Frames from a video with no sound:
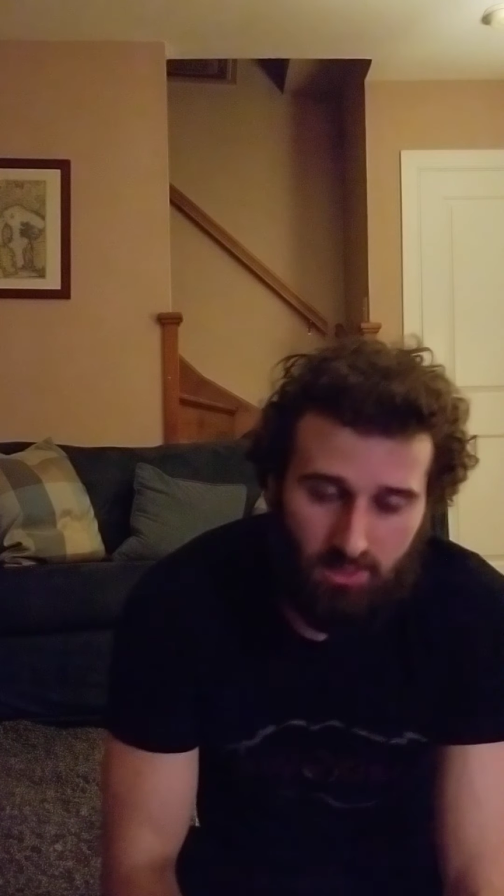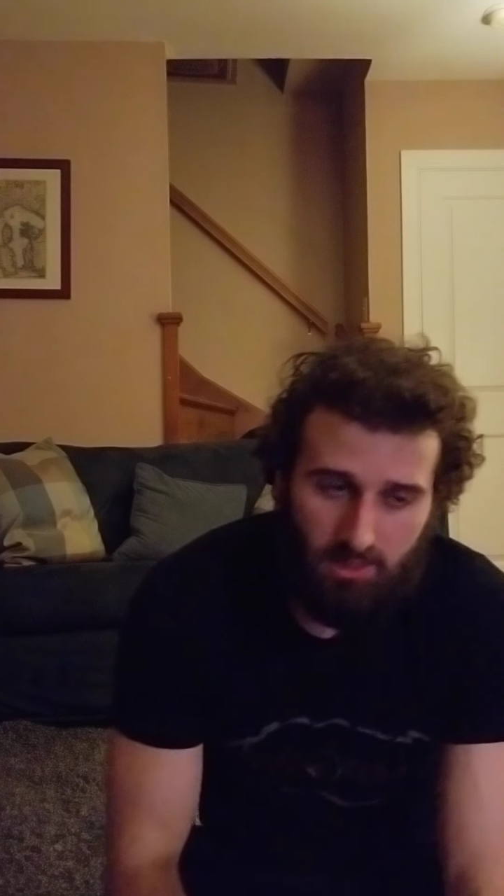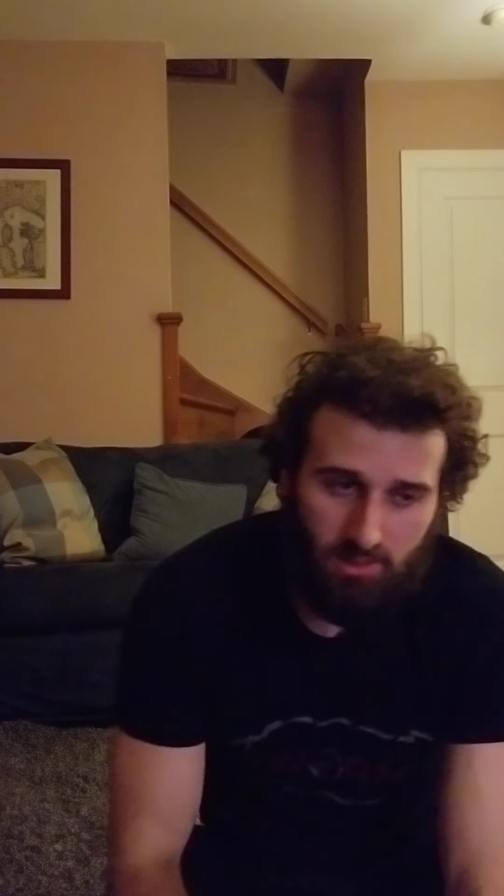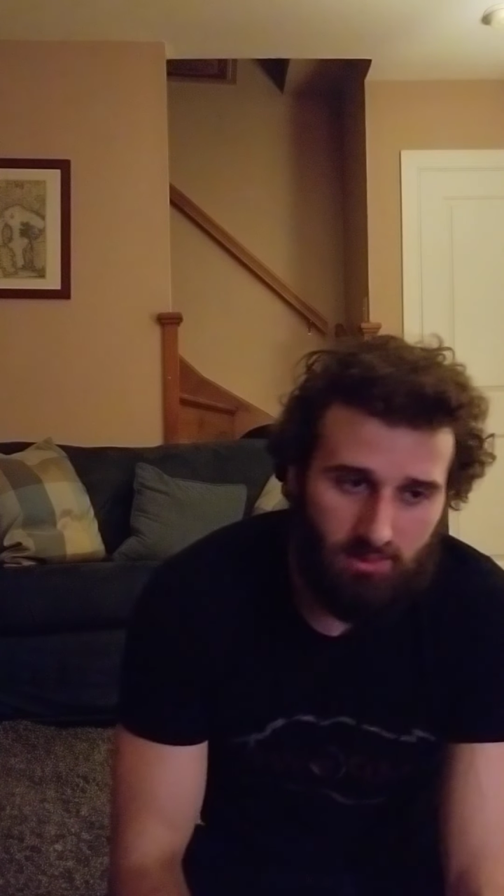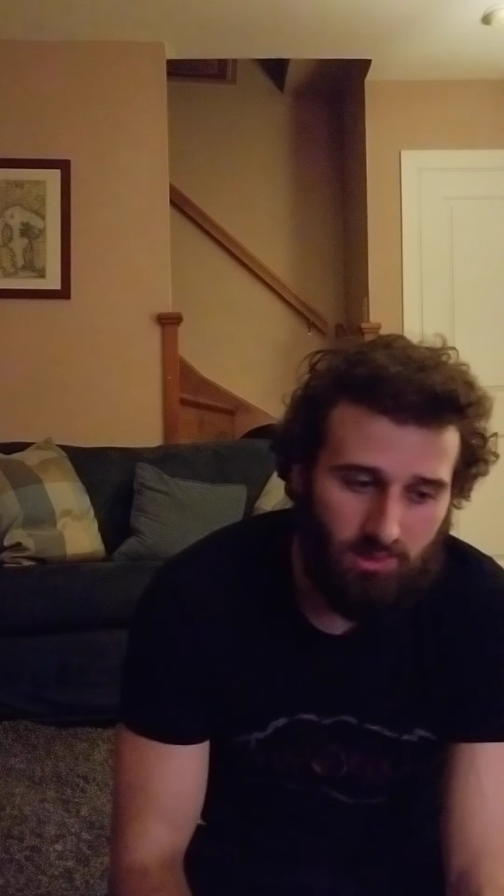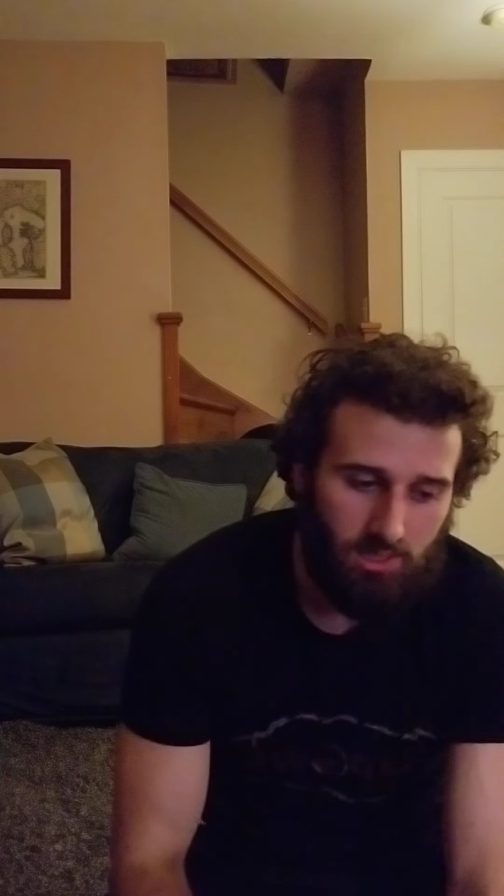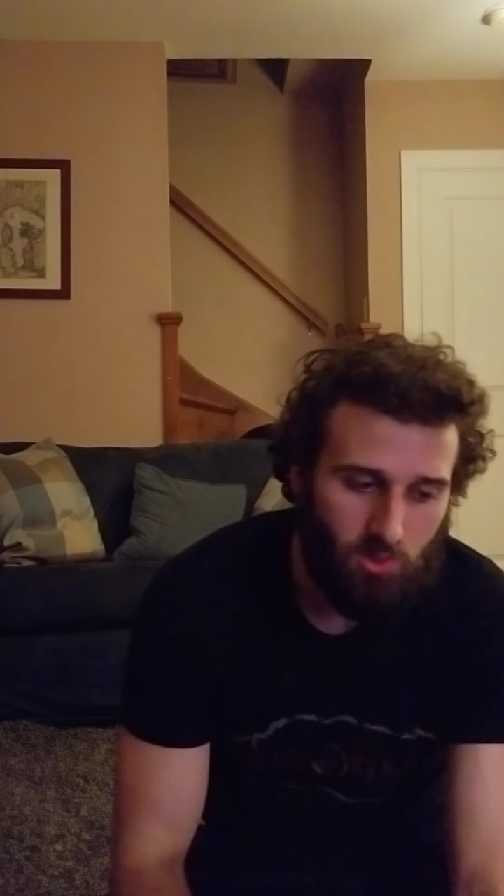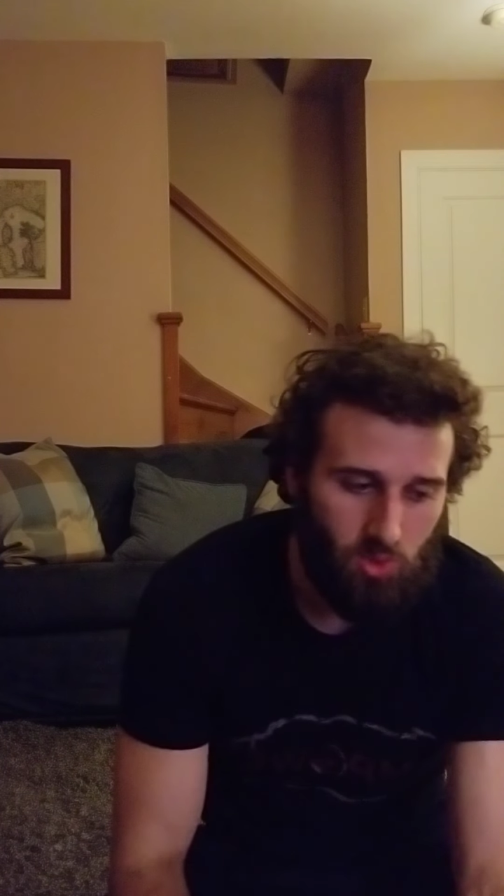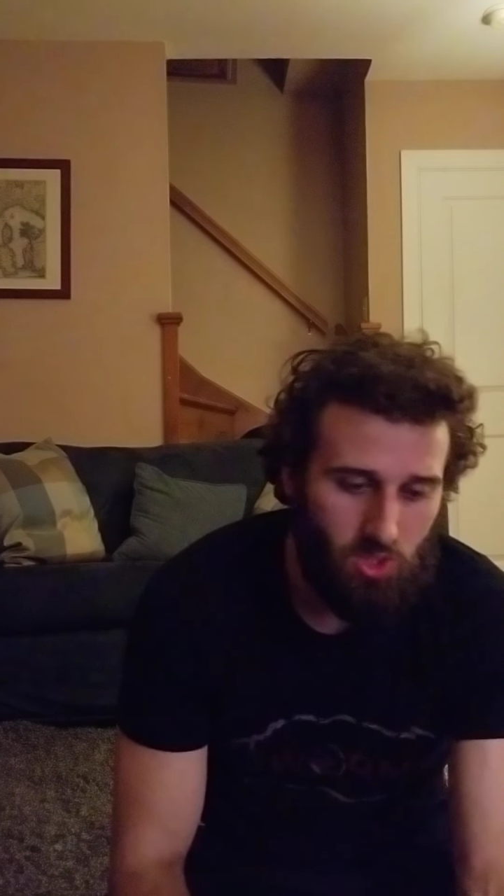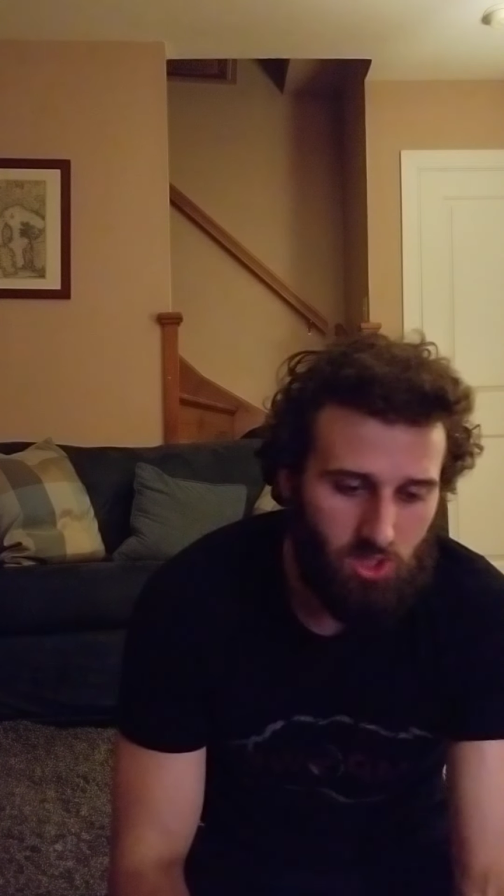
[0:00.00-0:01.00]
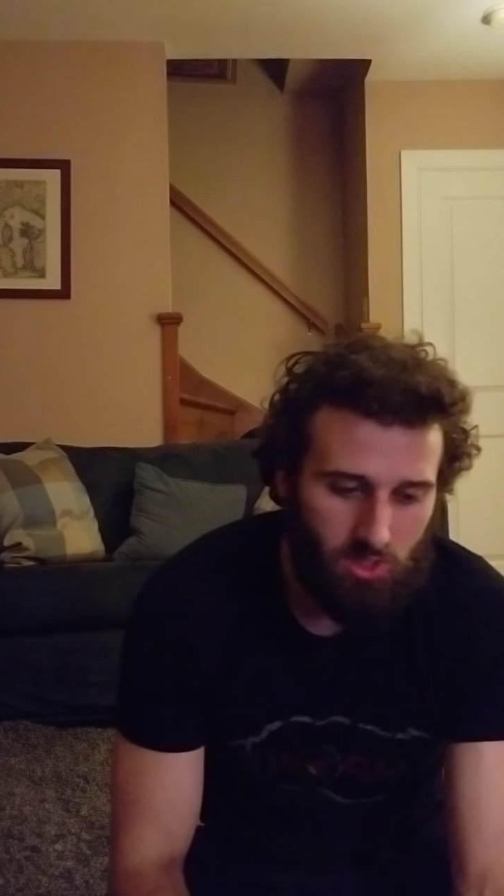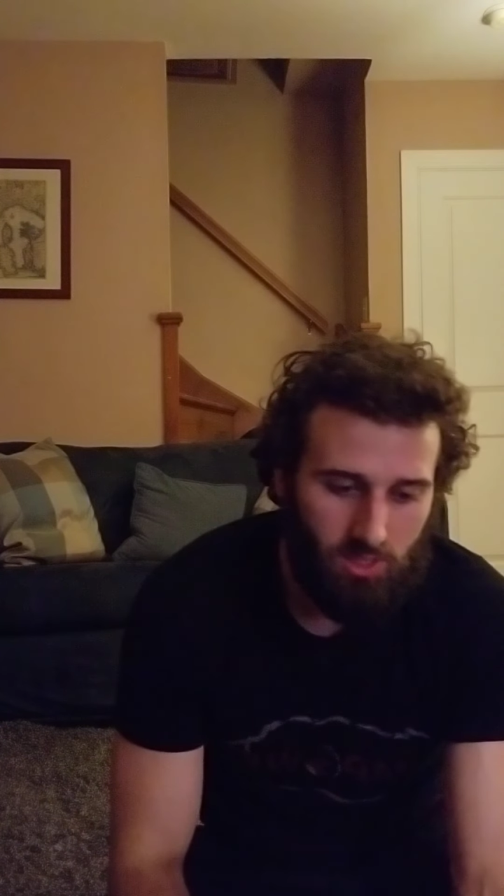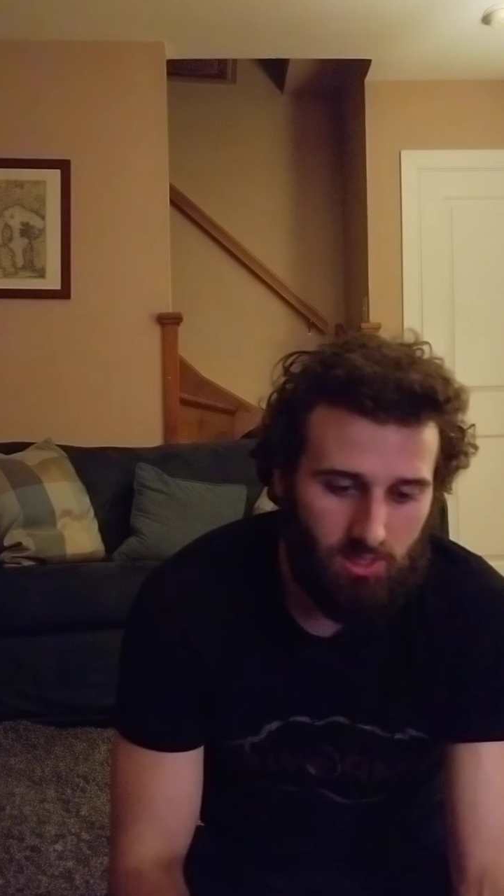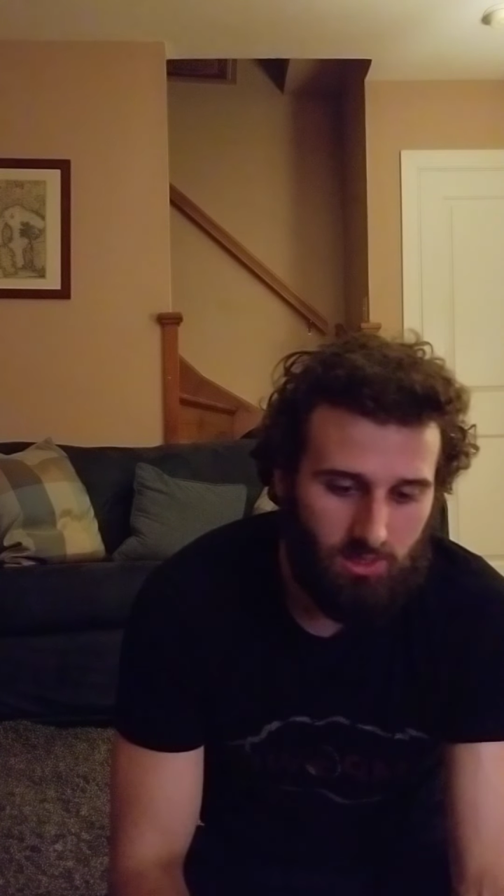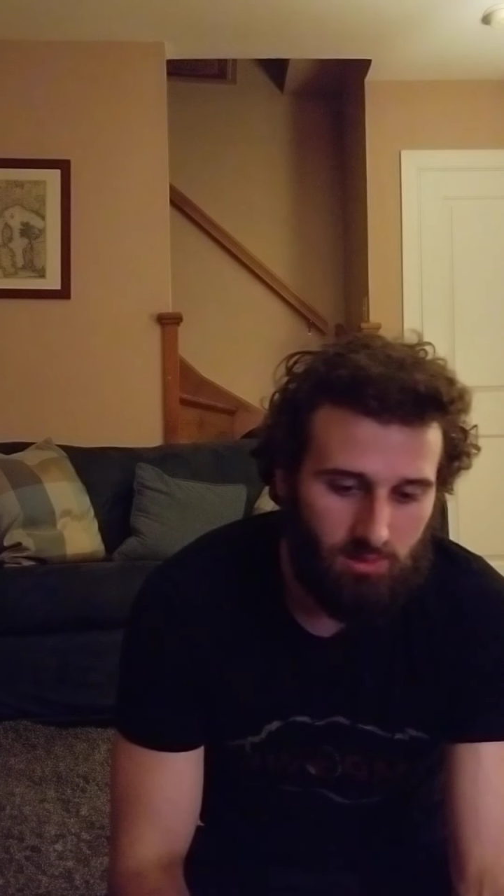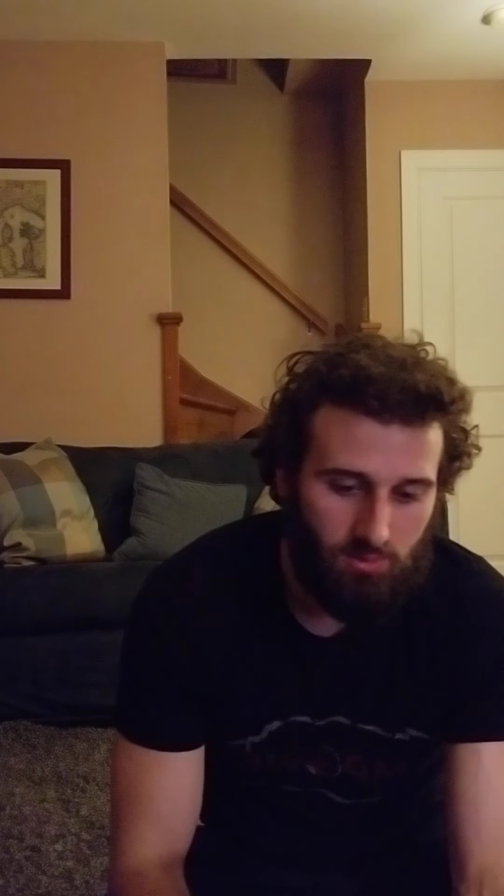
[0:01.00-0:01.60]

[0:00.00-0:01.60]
is that you shouldn't